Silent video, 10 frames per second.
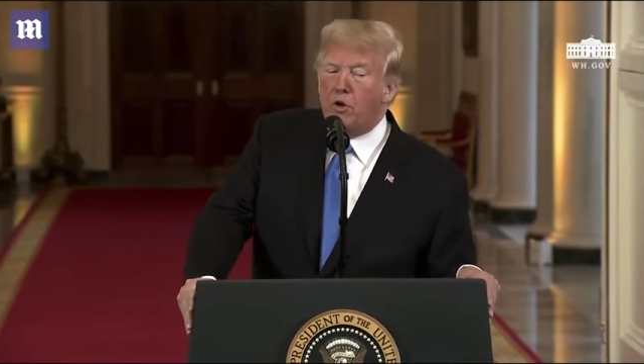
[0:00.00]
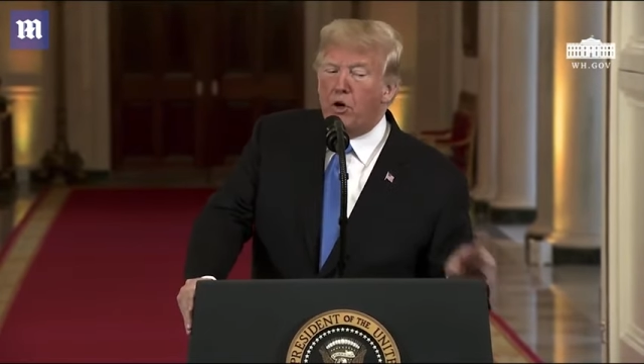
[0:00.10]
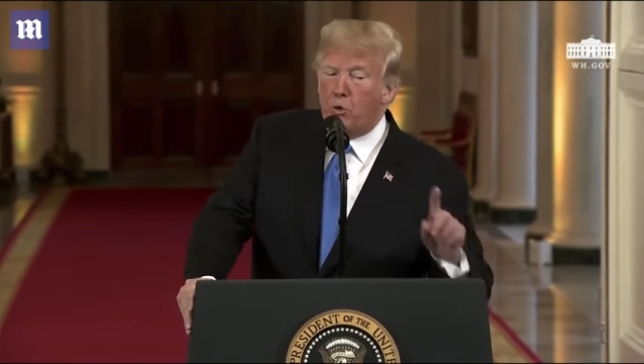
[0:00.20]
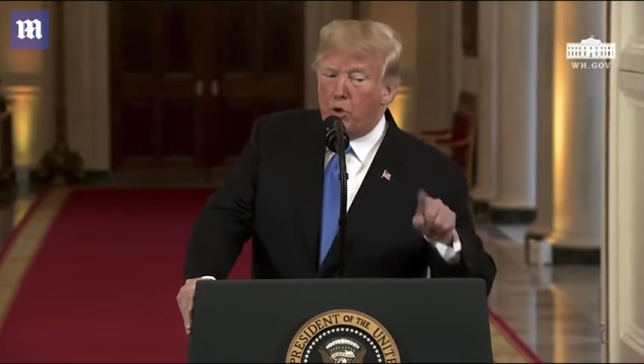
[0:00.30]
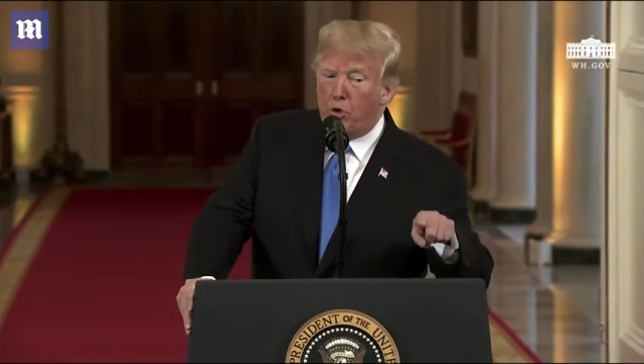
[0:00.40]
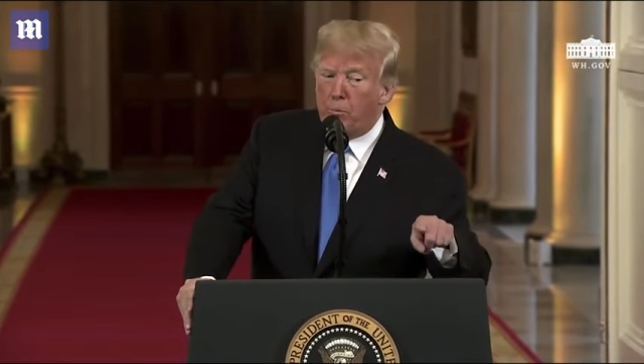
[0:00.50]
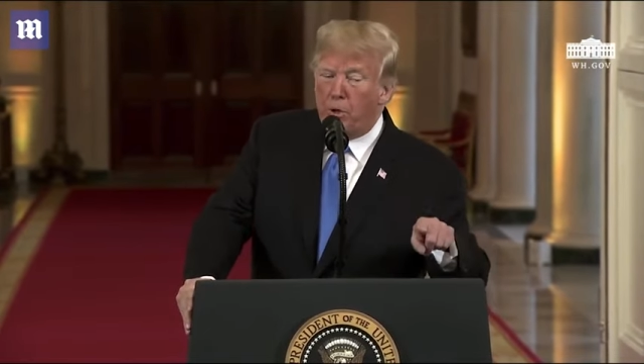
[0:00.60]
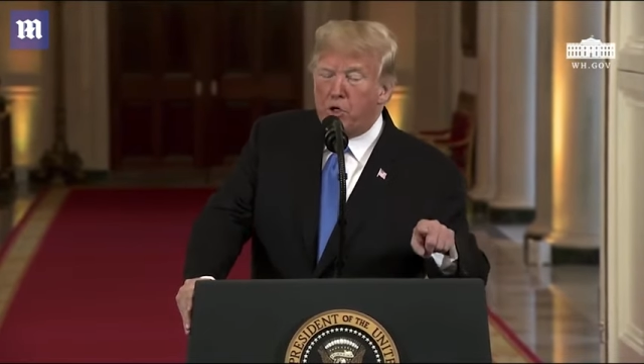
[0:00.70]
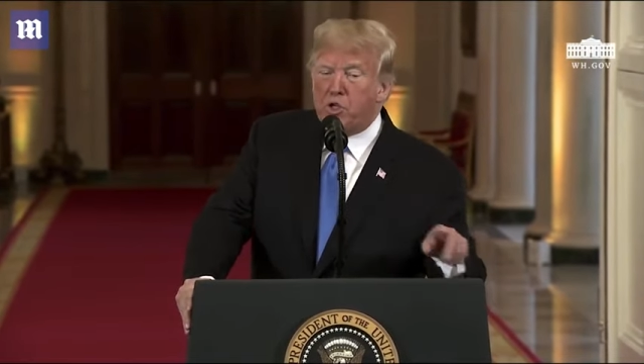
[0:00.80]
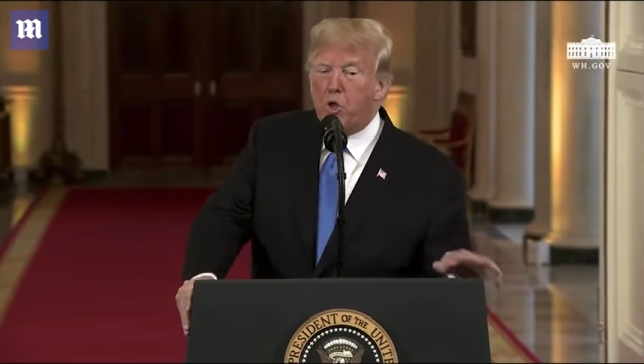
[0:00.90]
You're a very
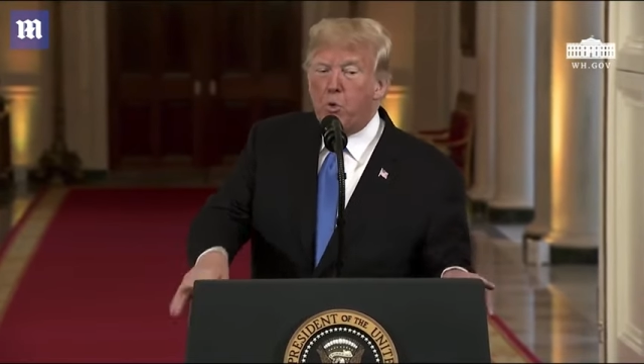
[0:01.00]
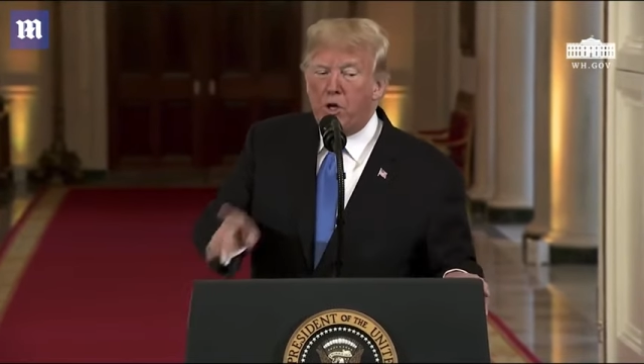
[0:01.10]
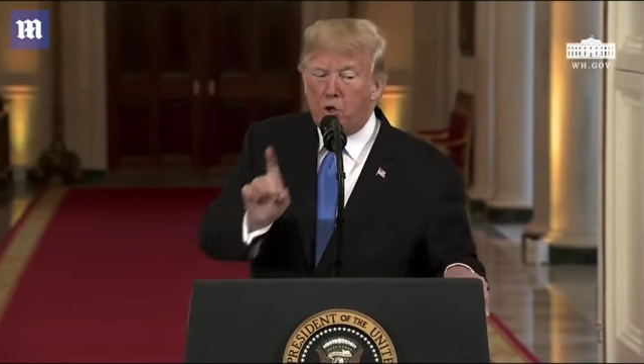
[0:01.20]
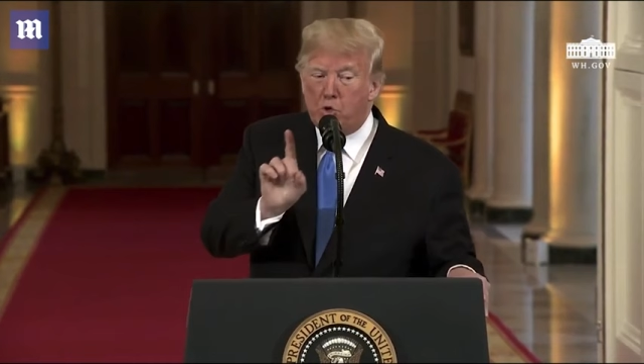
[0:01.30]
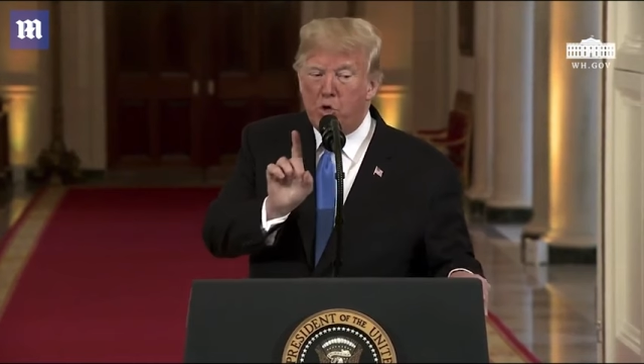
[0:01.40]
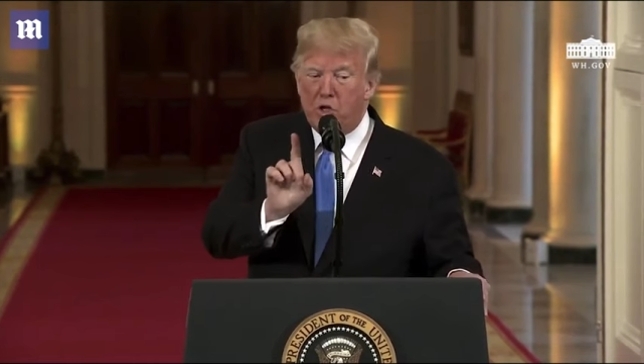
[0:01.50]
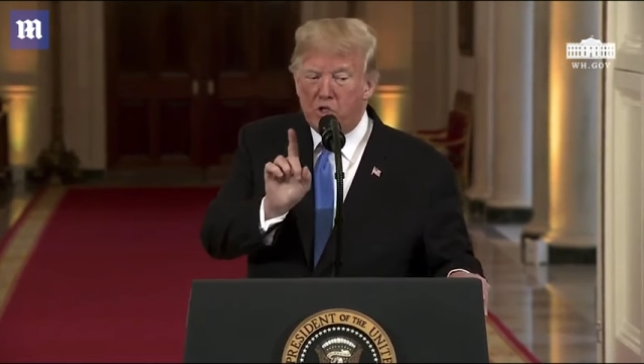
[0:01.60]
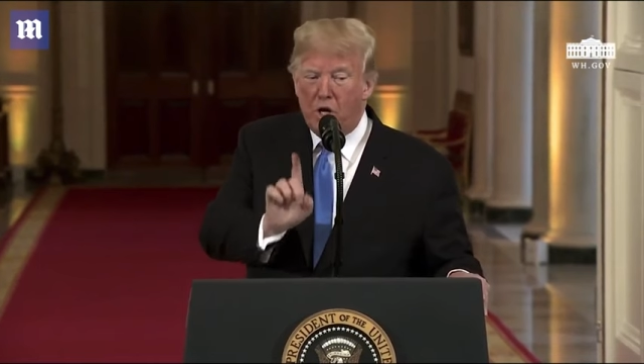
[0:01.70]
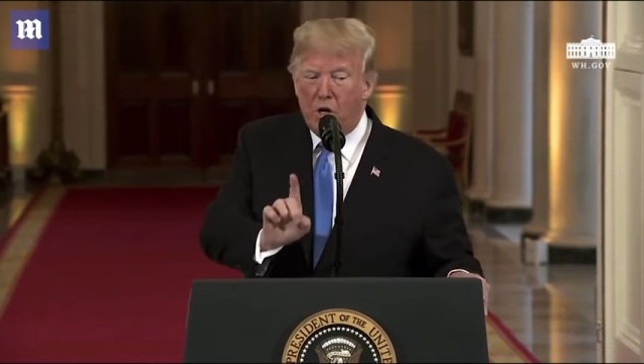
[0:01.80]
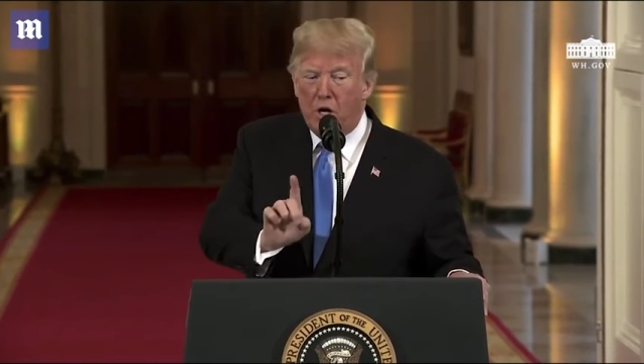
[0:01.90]
rude person. The way you
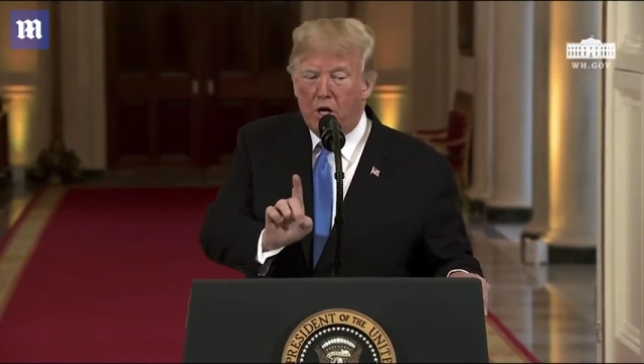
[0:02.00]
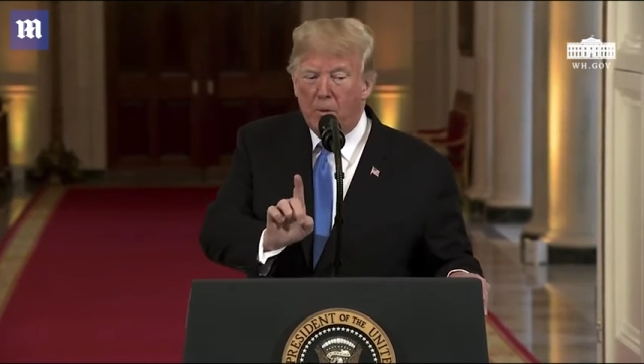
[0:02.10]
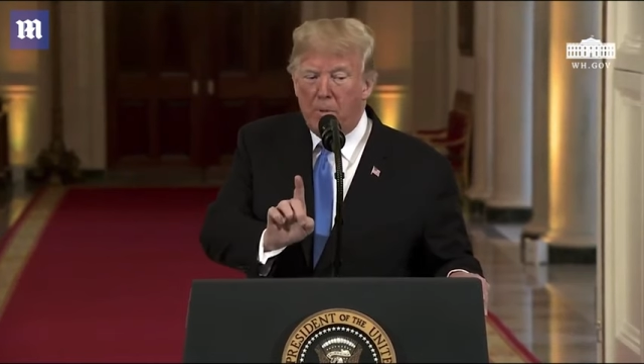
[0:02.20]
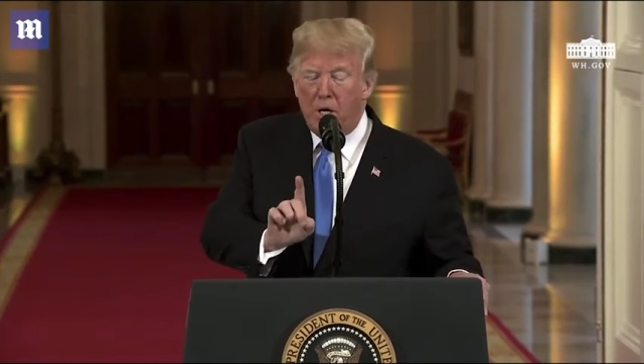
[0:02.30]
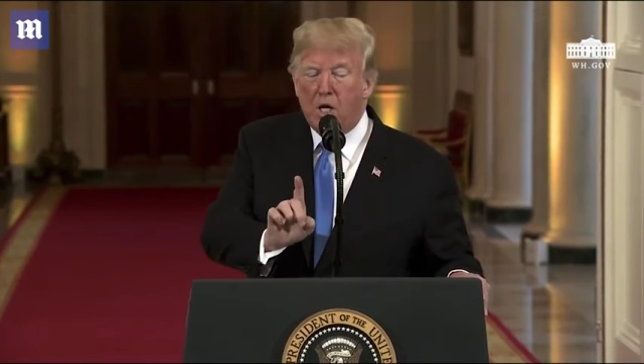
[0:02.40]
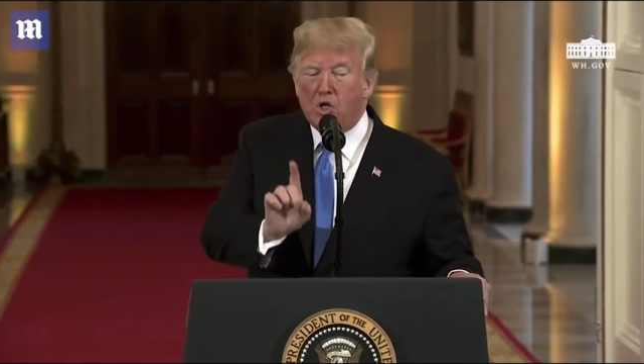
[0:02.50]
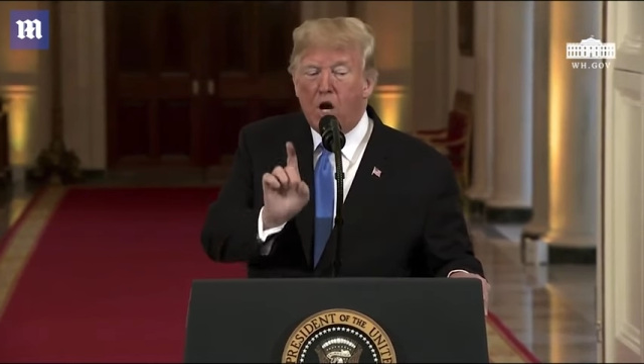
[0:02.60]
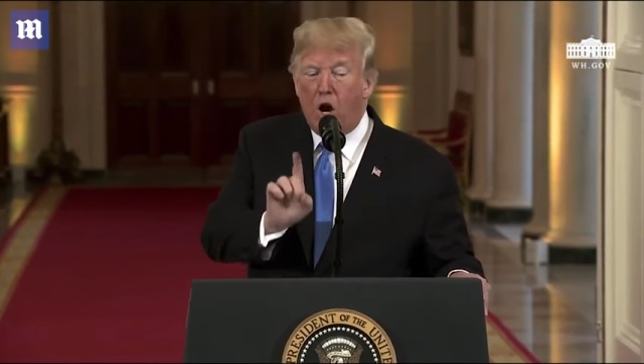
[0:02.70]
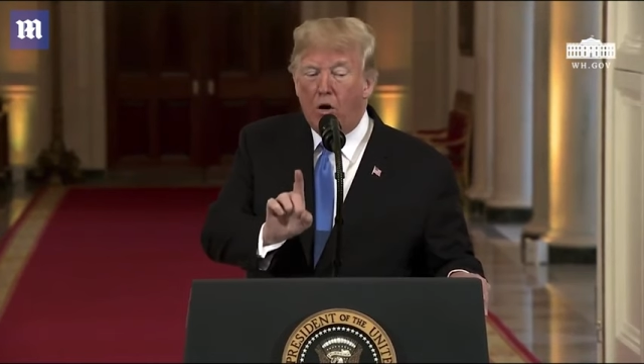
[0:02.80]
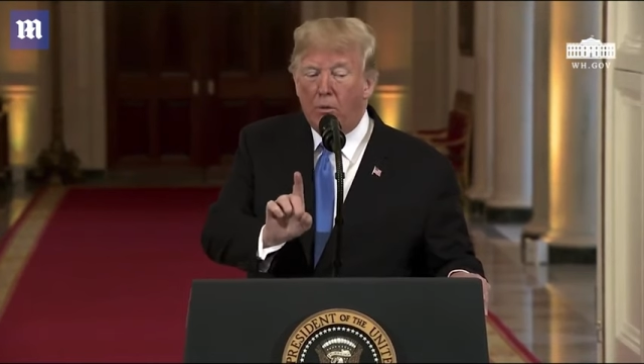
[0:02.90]
treat Sarah Huckabee
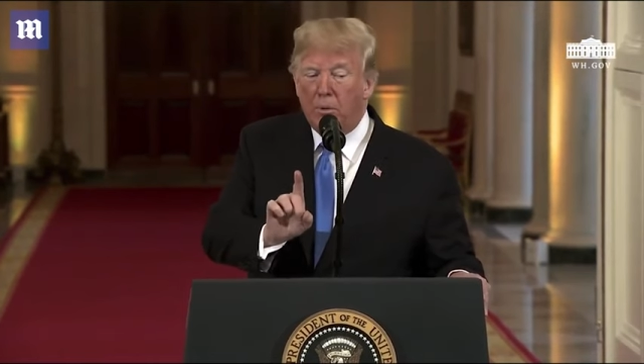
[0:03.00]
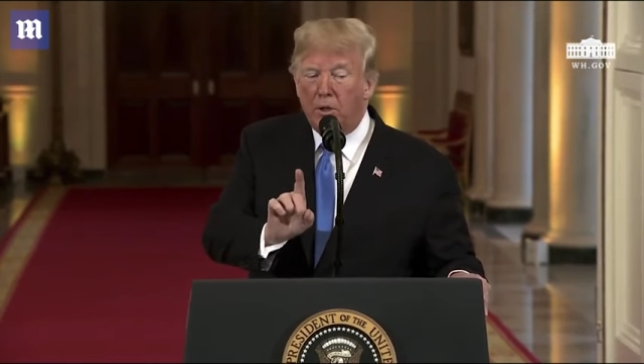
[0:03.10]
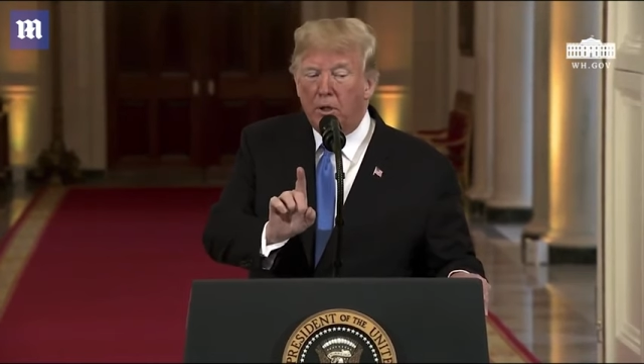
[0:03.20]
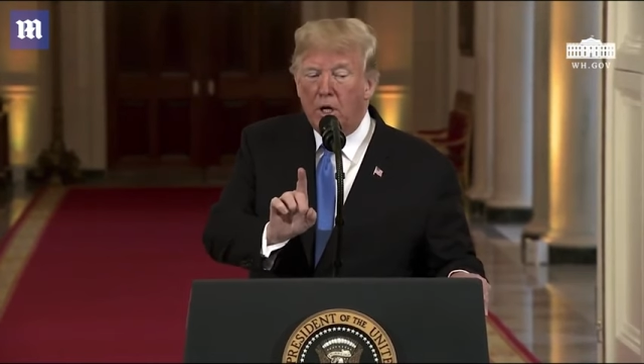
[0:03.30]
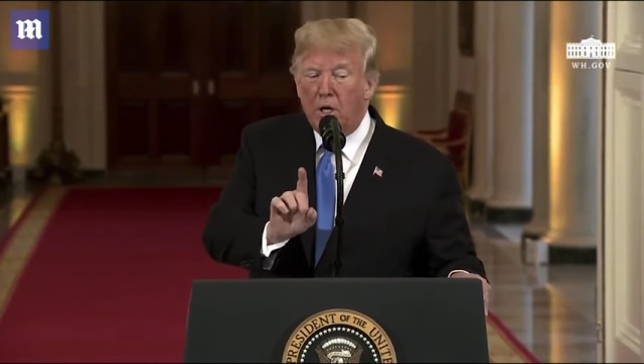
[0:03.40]
is horrible.